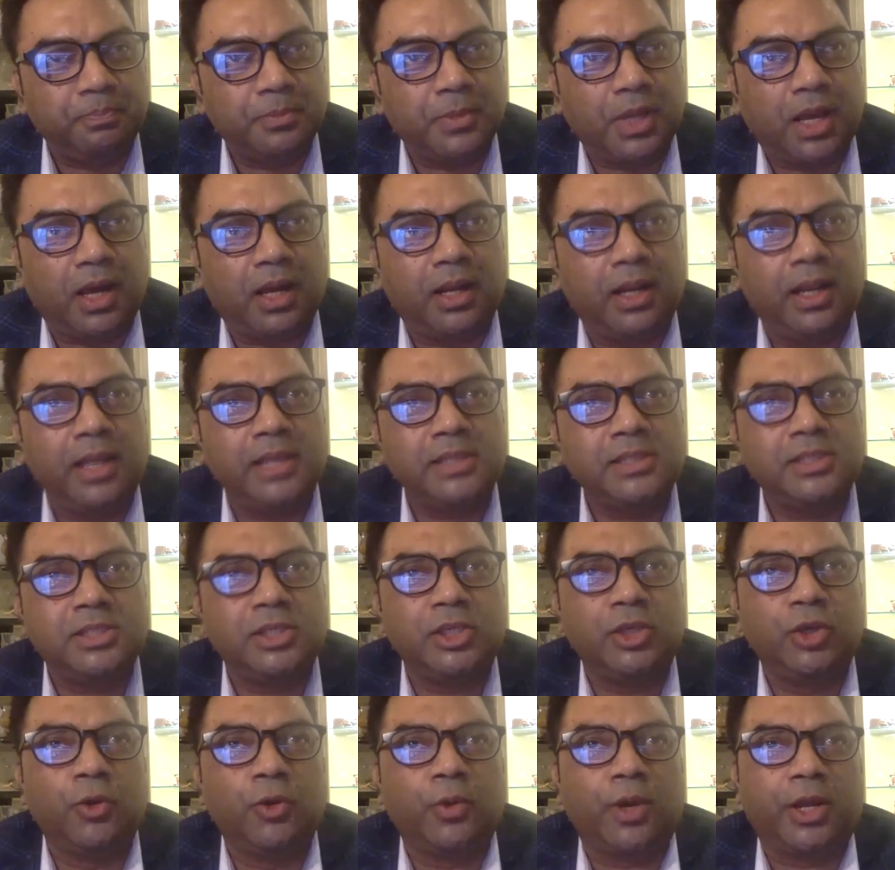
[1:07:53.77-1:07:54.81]
unless
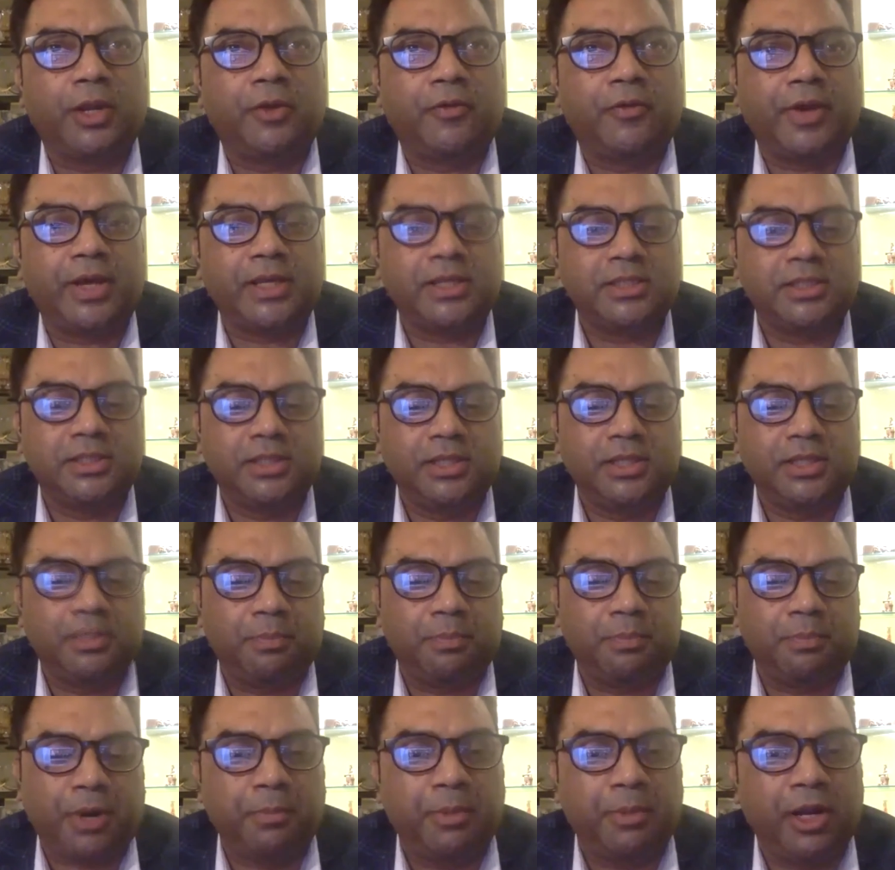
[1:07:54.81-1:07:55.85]
you address the
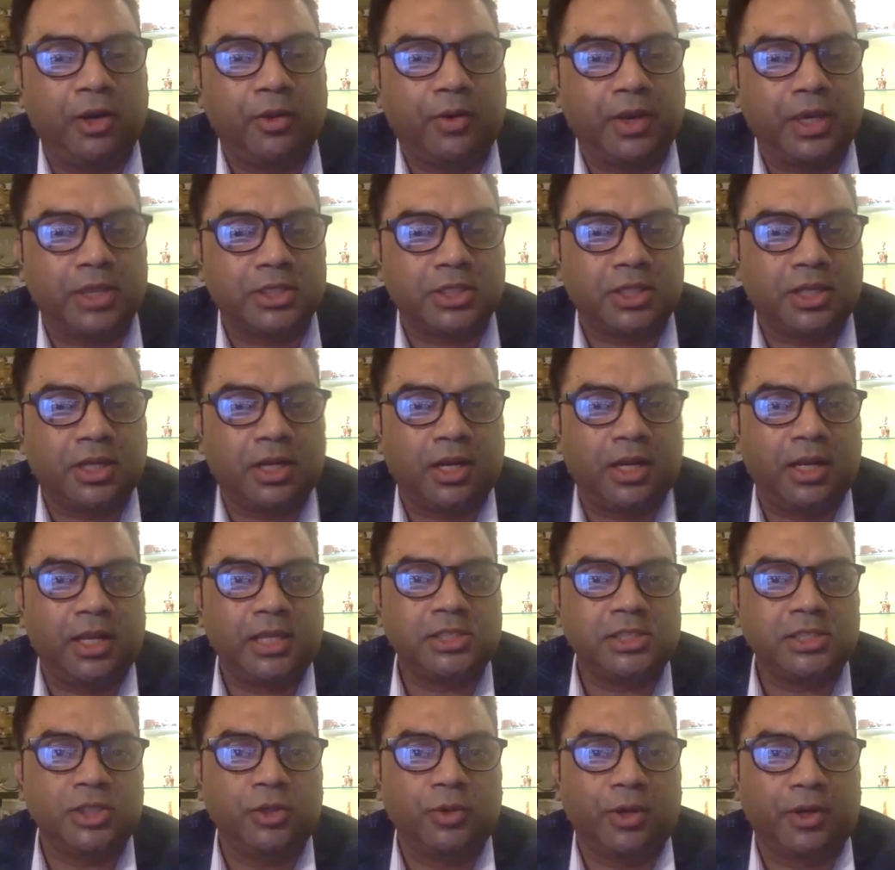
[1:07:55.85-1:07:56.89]
primary education,
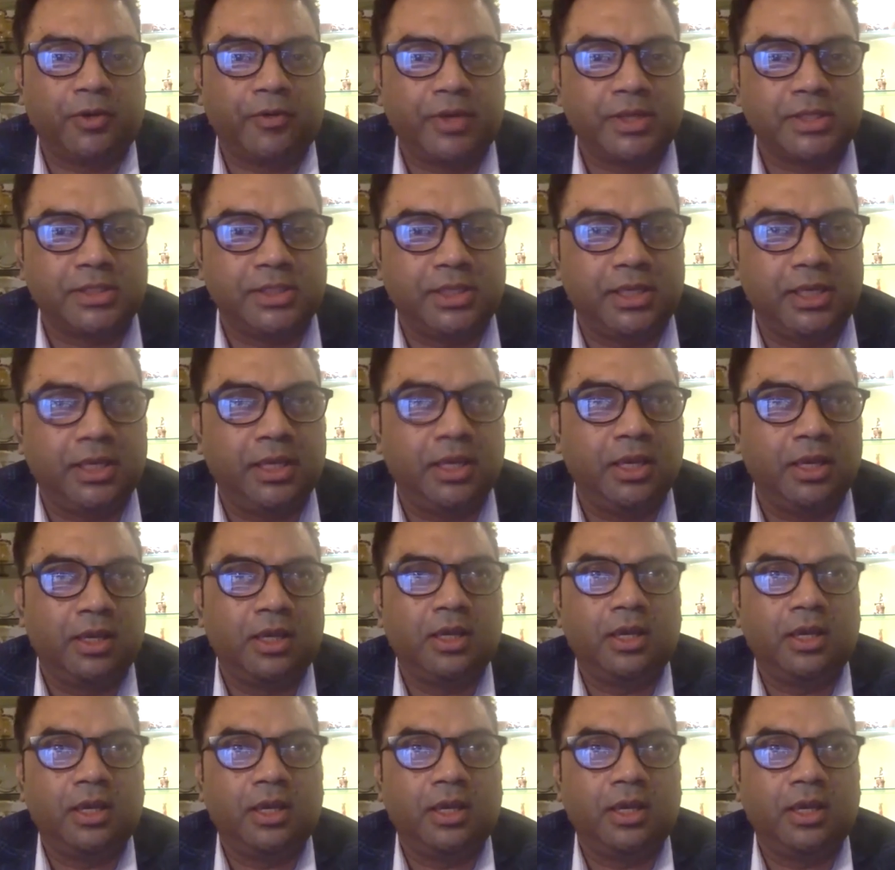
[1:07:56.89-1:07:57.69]
unless you address the,